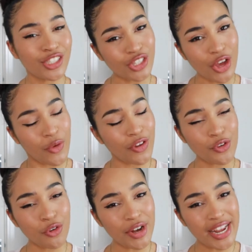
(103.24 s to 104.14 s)
So if
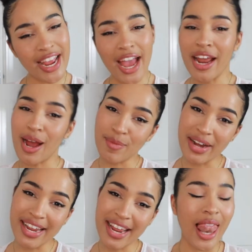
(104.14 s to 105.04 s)
you're ready and I'm
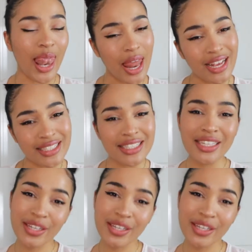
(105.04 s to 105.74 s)
ready, let's